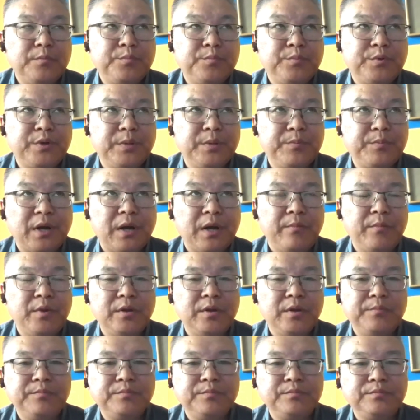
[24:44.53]

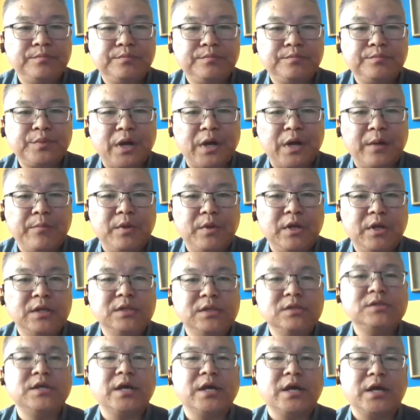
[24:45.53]
pre-primary, primary,
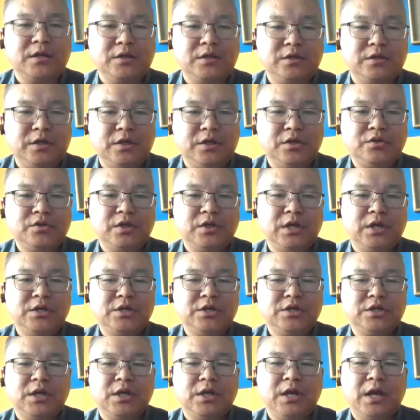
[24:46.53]
and secondary
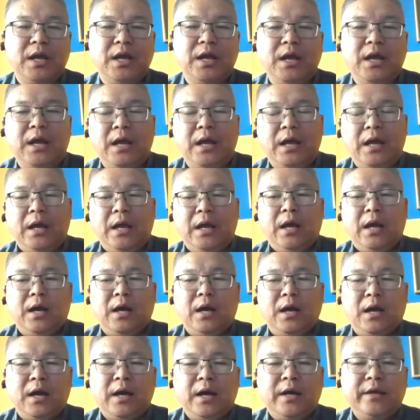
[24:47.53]
education.
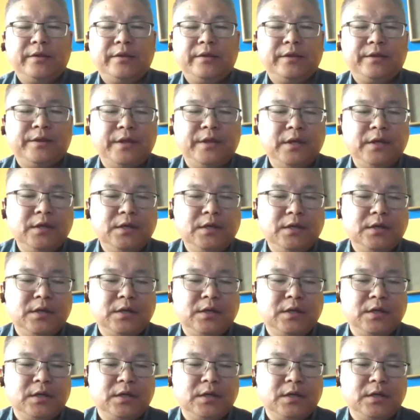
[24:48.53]
I think